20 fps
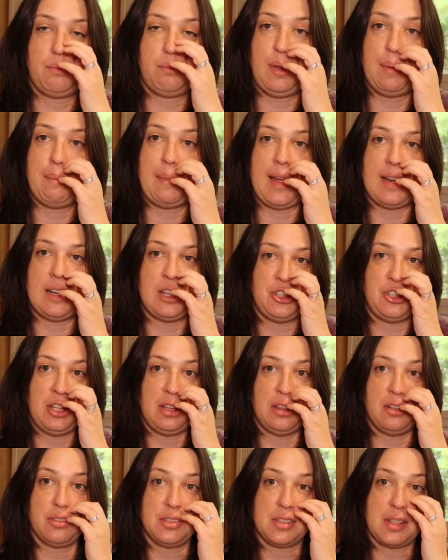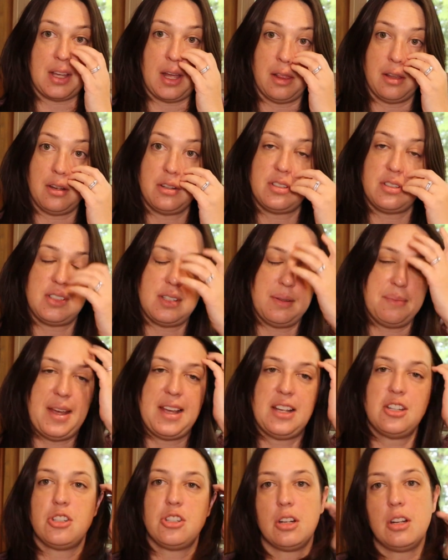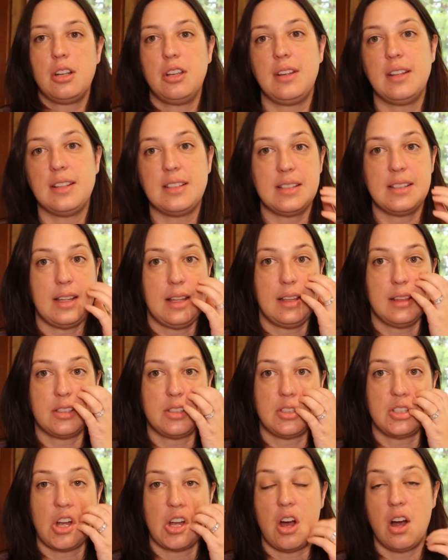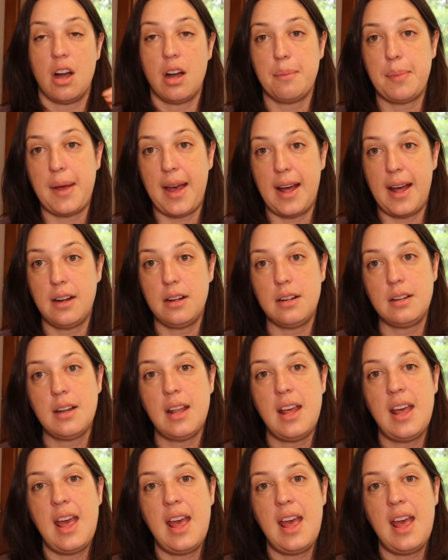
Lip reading: be managing those colors to make sure you could see the star pattern.